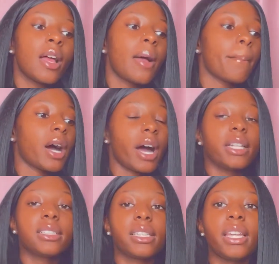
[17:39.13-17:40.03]
But
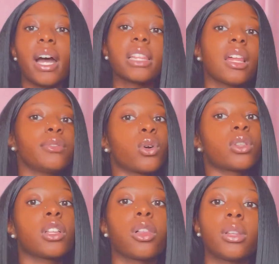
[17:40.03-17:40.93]
honestly, I loved
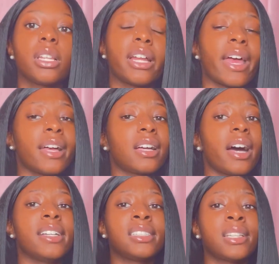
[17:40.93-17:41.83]
all the clothing I had
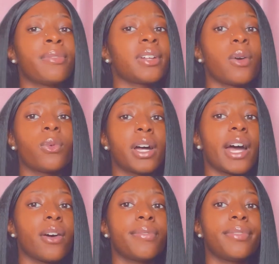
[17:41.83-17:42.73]
got except for that one
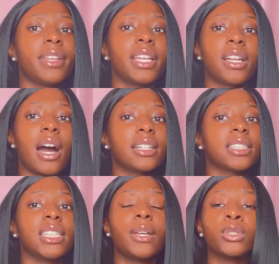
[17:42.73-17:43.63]
outfit.
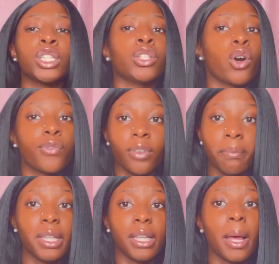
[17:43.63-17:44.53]
Honestly, it was a no for
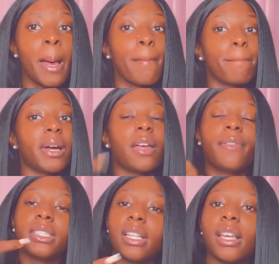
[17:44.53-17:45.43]
me. But if
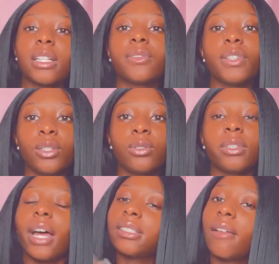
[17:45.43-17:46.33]
it's a yes for you,
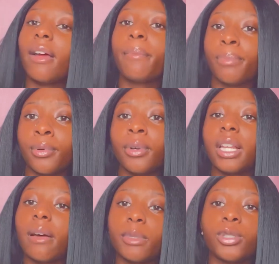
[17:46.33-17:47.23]
that's all right, boo.
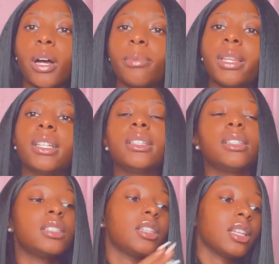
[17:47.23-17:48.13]
And I'm going to drop the
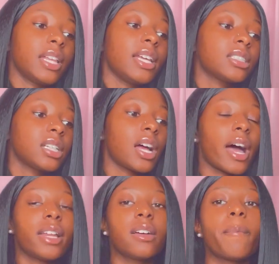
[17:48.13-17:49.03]
link to the
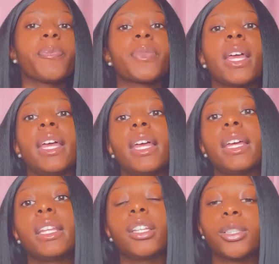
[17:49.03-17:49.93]
item
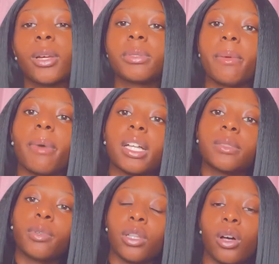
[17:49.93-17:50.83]
in the description
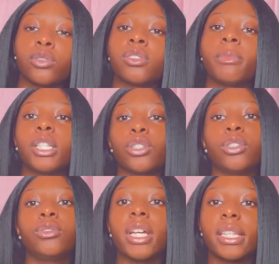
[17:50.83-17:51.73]
box below. So make sure
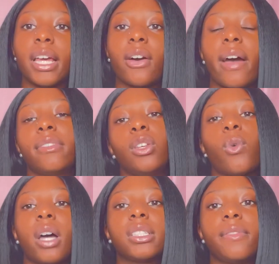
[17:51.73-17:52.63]
you check that out after you
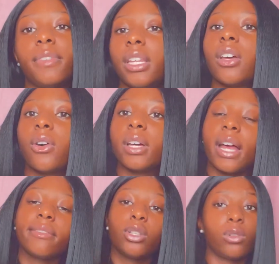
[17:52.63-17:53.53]
watch the video and
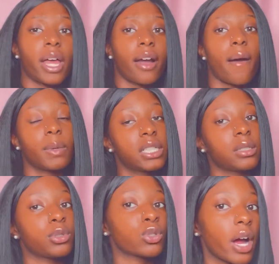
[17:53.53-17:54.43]
after you like, comment, and
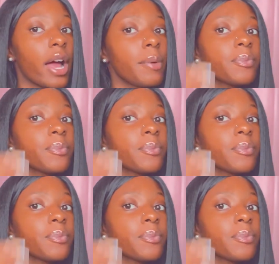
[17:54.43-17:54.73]
subscribe.